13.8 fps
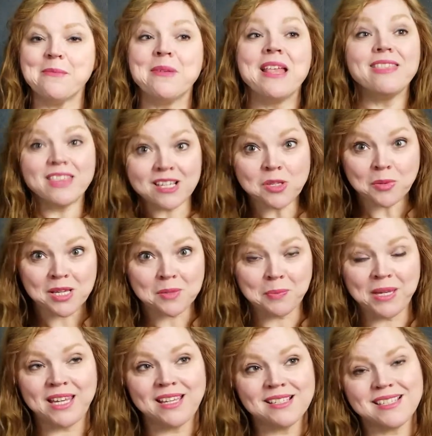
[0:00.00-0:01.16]
This week's
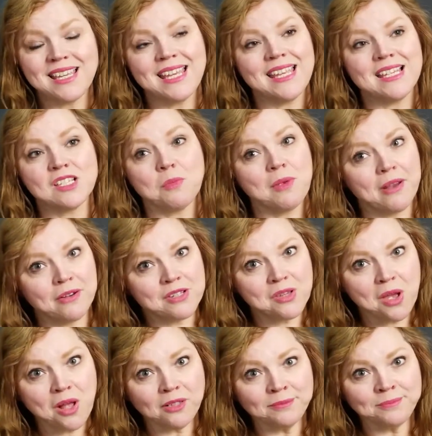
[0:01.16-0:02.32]
piece is
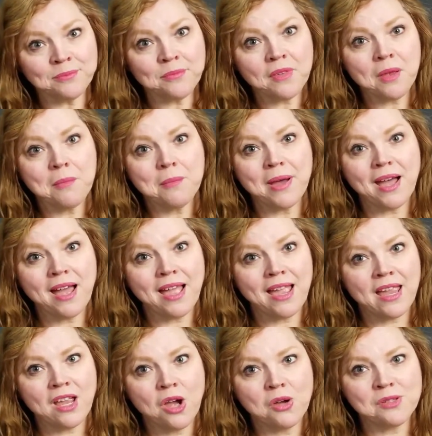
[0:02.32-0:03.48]
Marisol
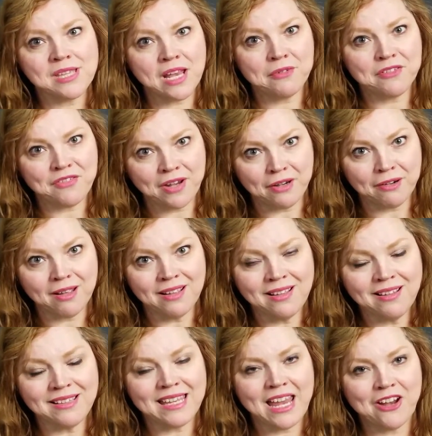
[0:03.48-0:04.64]
by Jose
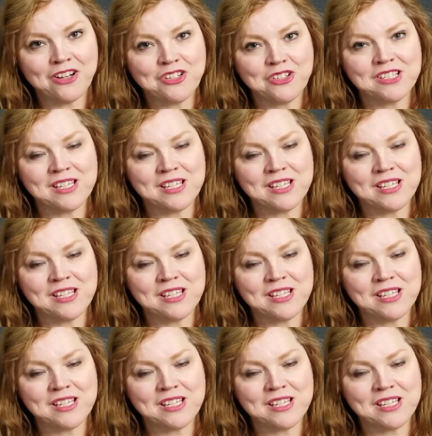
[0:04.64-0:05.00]
Rivera. The character is